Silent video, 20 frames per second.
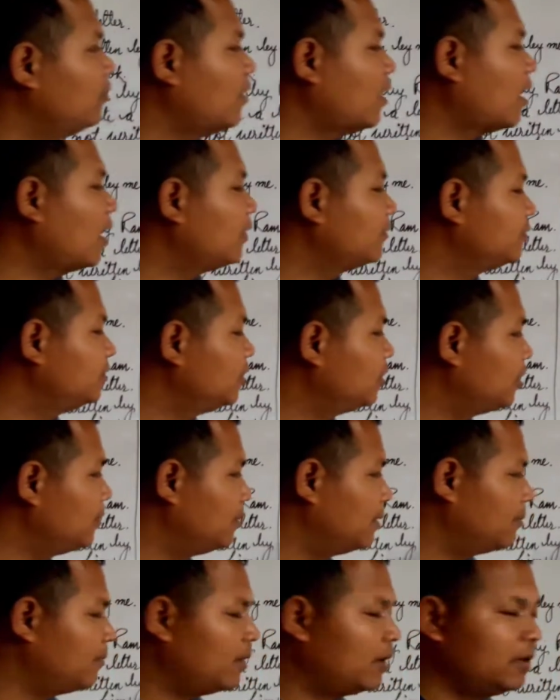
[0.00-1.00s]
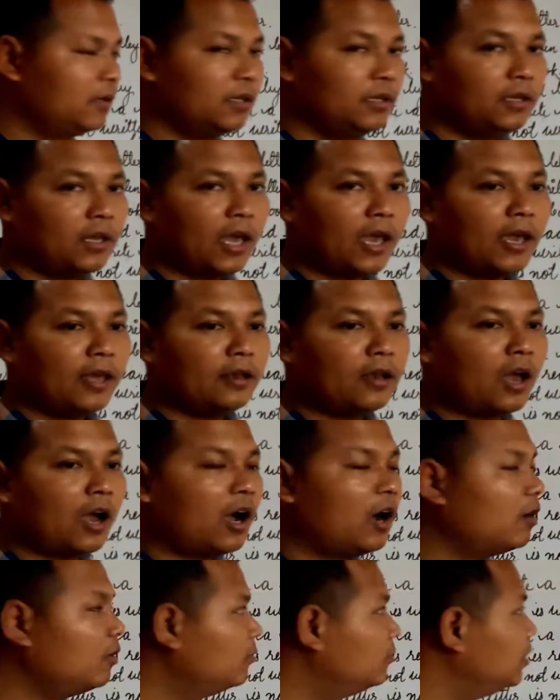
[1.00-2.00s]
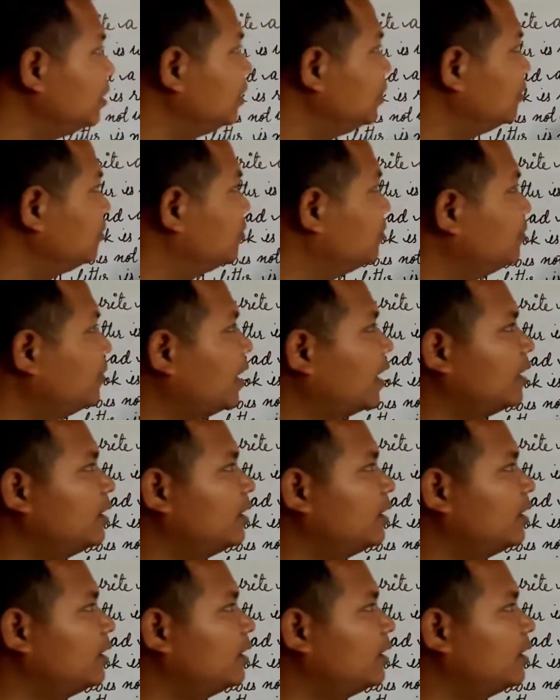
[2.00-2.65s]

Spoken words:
we have to remember it. And how we need to